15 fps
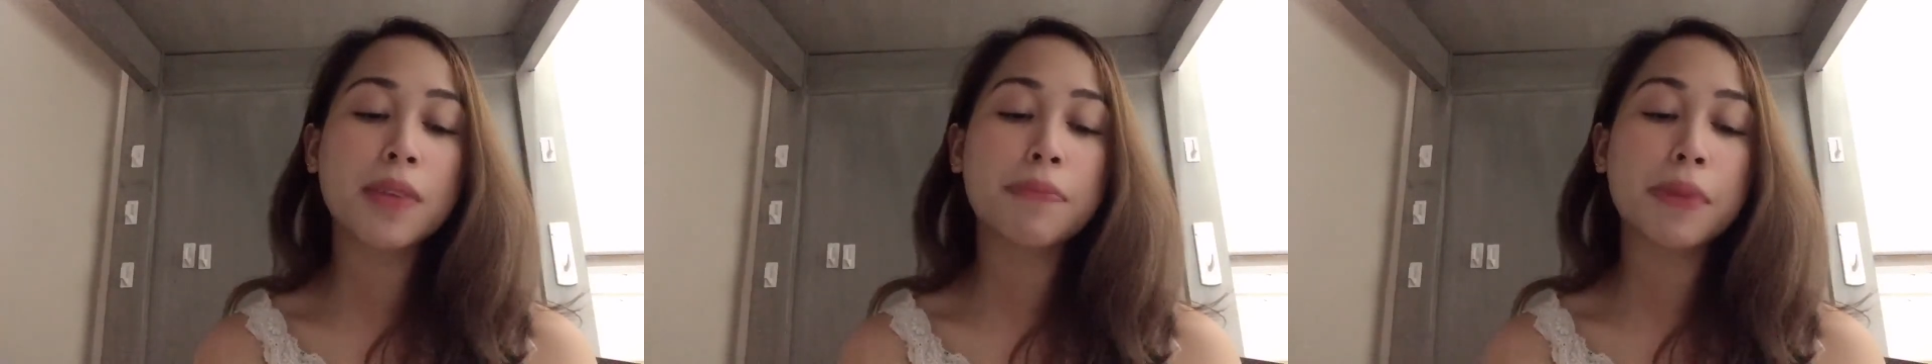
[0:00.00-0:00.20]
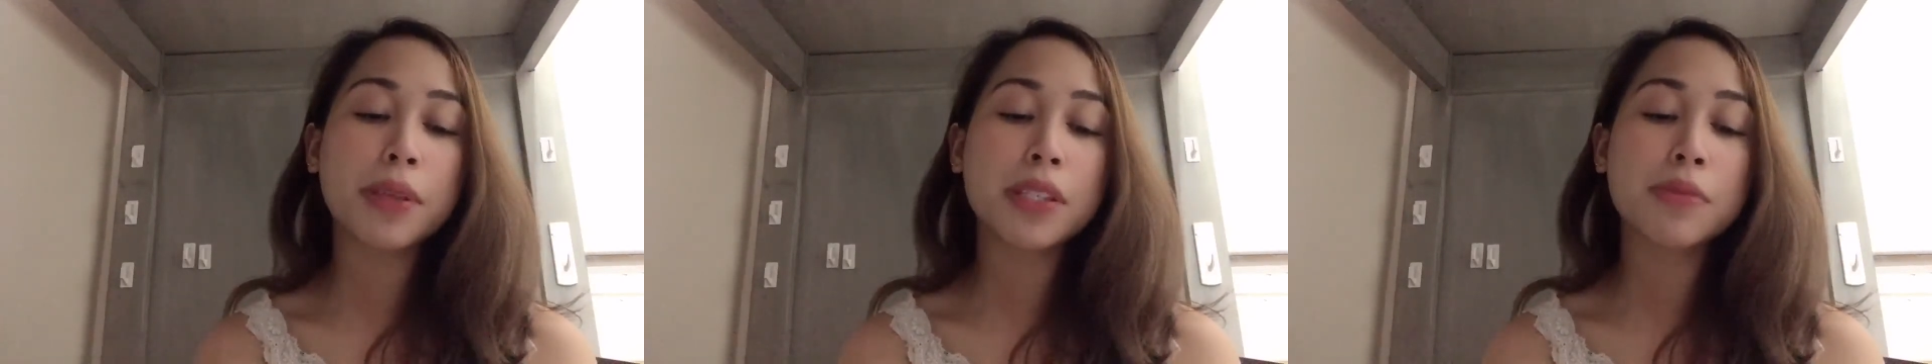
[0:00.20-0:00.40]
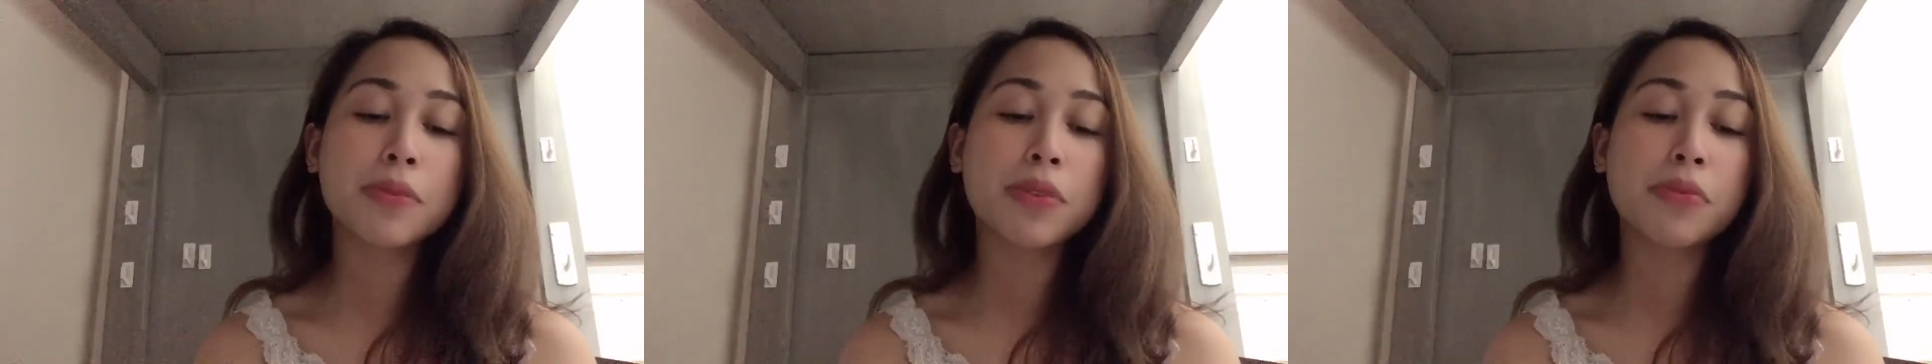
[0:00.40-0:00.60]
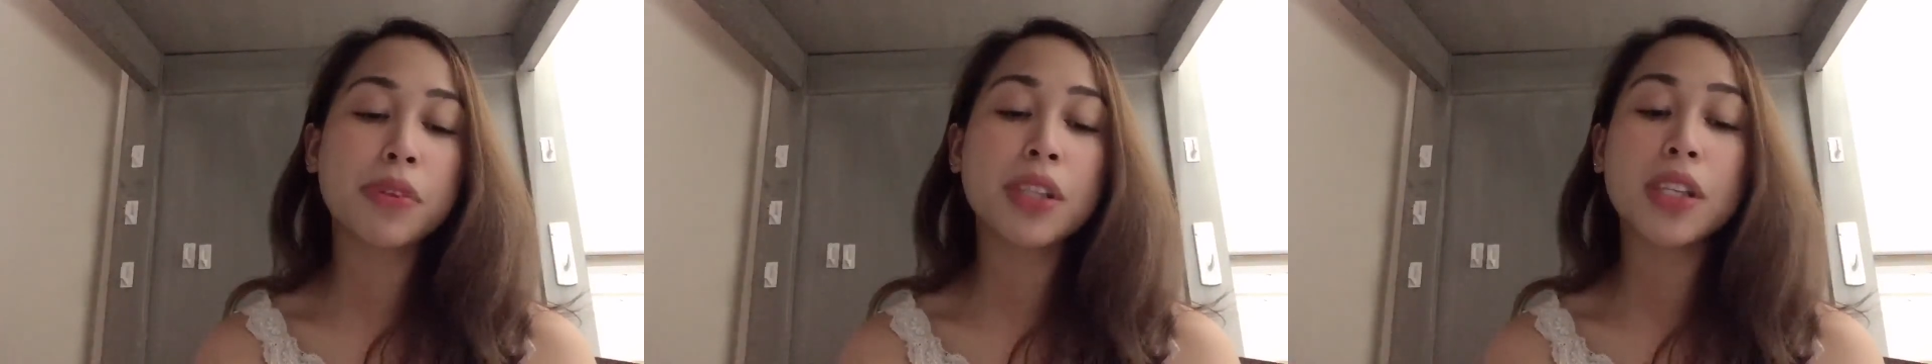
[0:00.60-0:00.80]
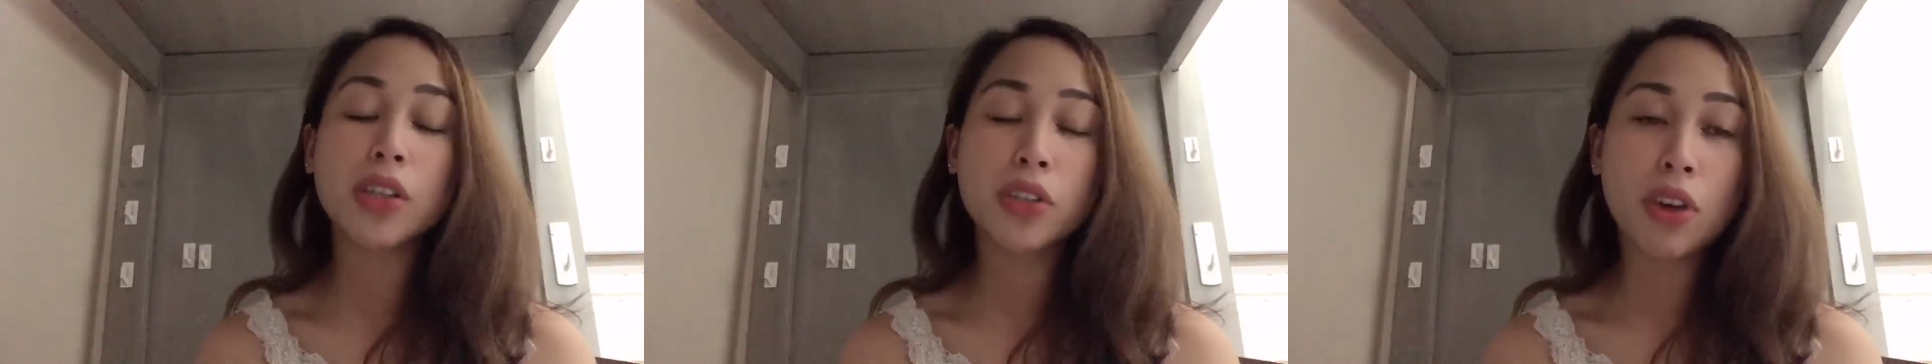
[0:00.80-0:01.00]
and makes me
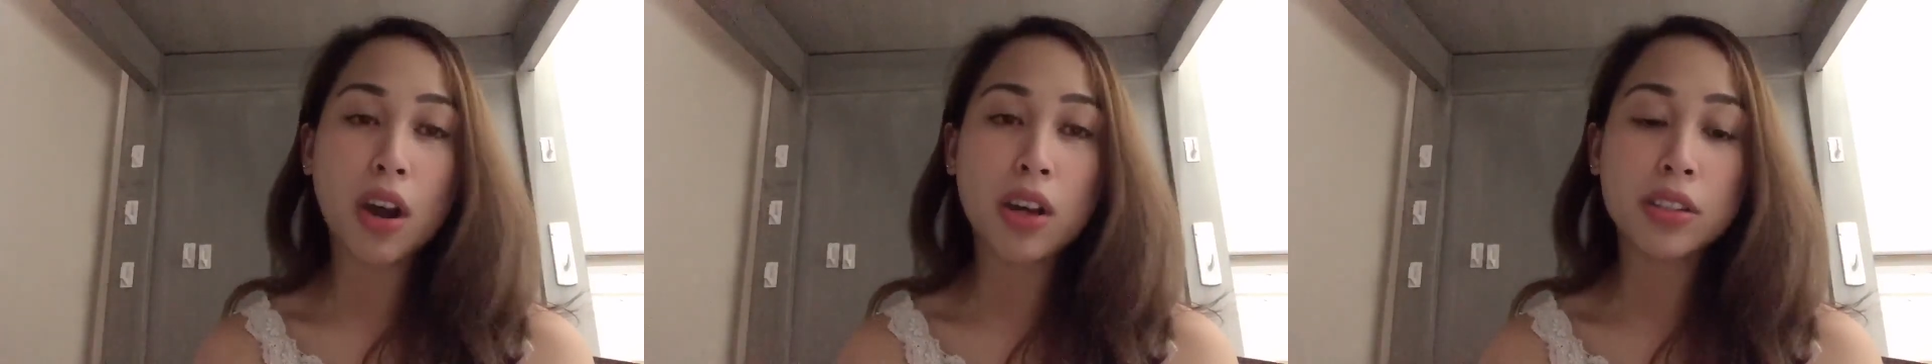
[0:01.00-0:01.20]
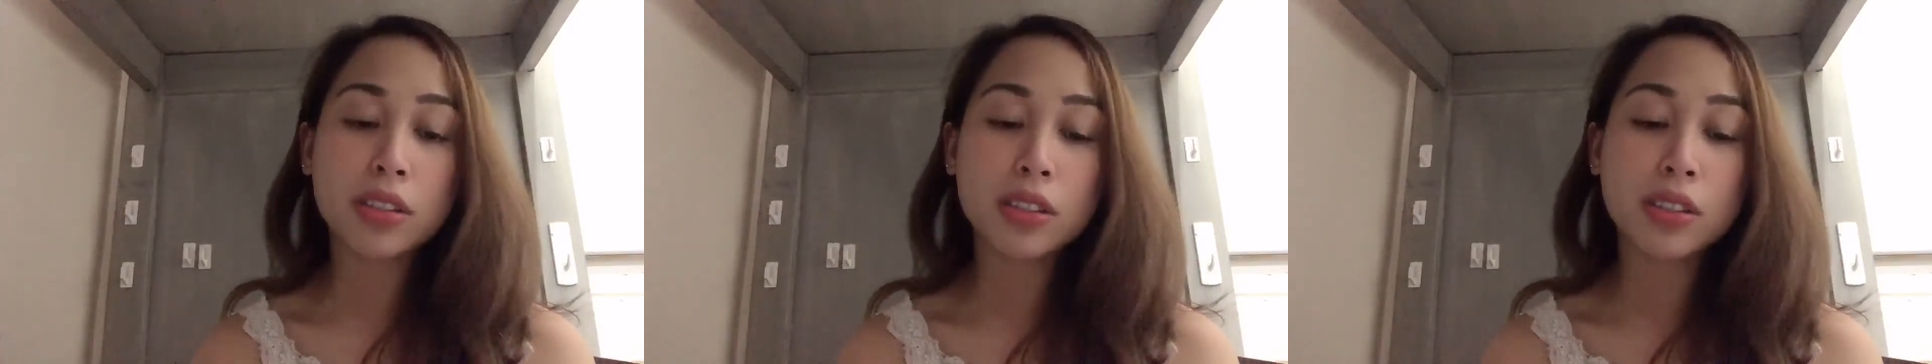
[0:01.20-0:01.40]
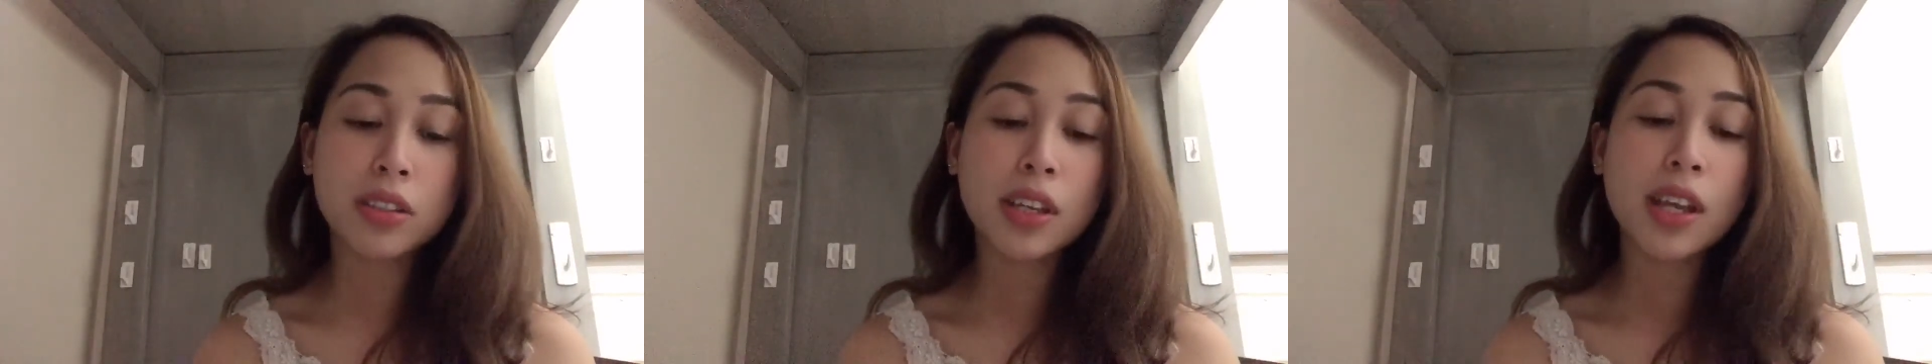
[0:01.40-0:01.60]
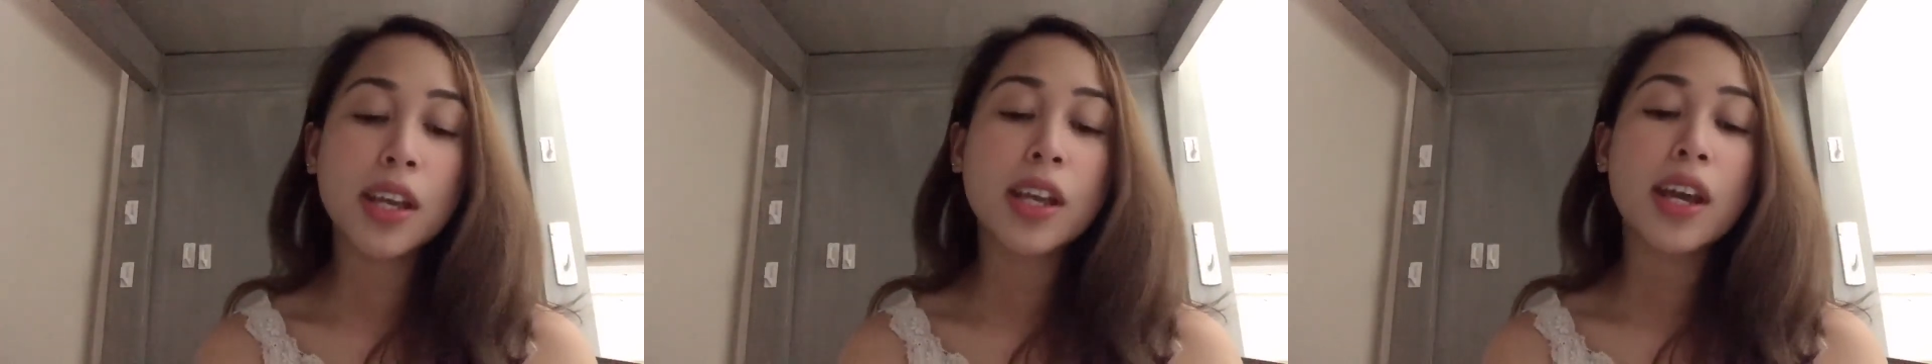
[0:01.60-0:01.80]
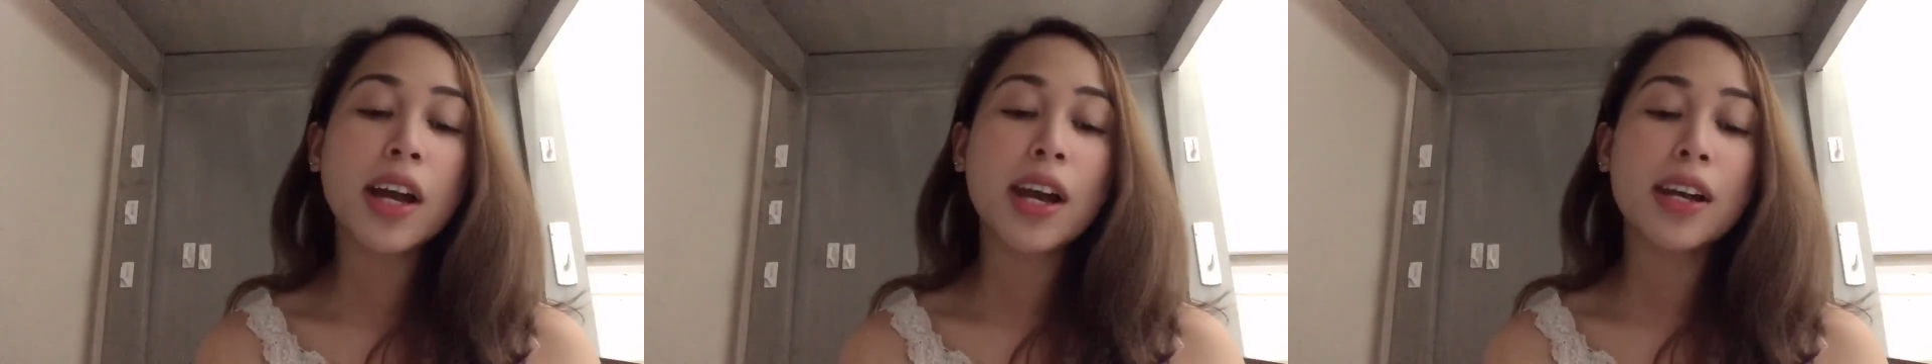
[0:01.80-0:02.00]
really cross.
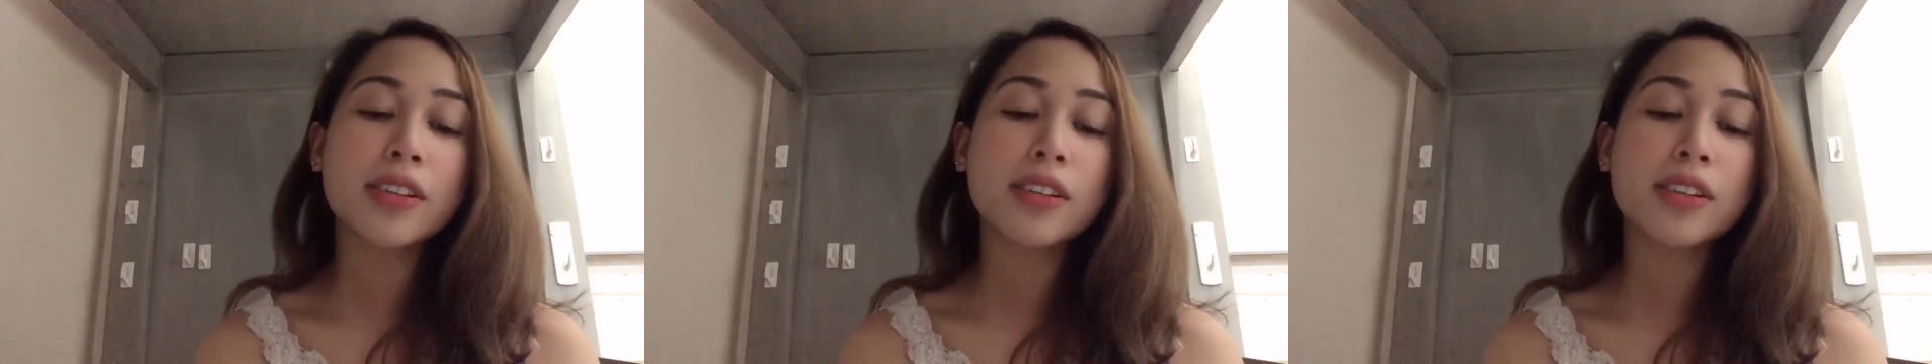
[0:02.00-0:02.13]
I